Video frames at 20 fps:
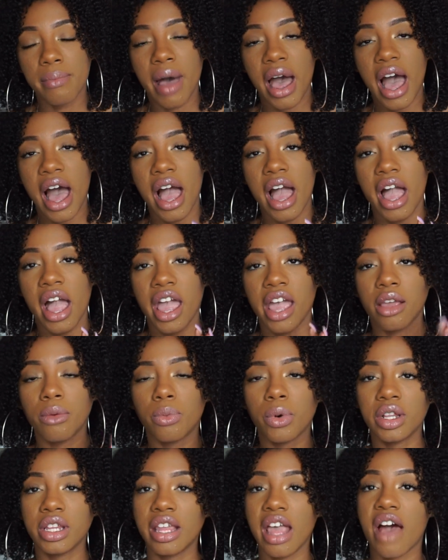I
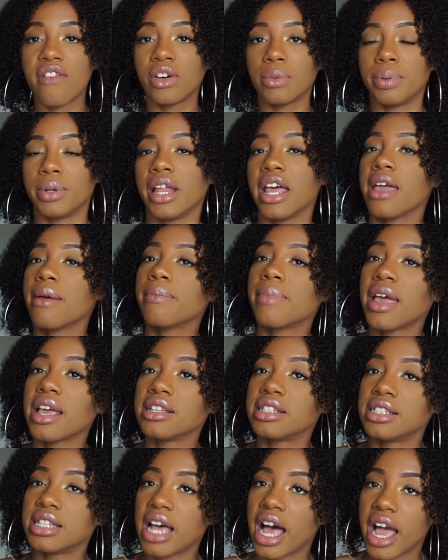really have a
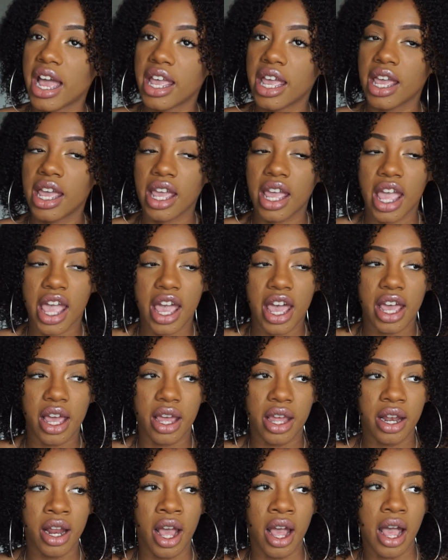plant-based diet
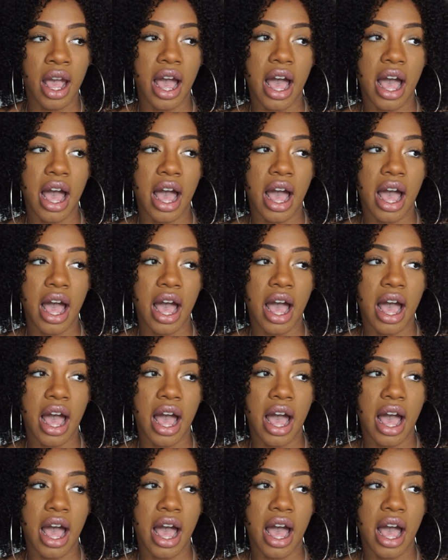and